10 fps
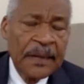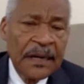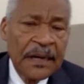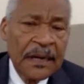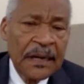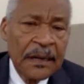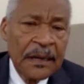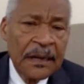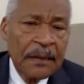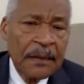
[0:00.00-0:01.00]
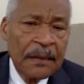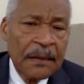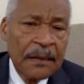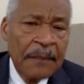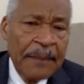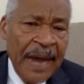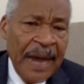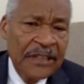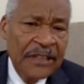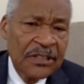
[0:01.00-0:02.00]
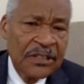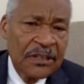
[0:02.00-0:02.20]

My past, I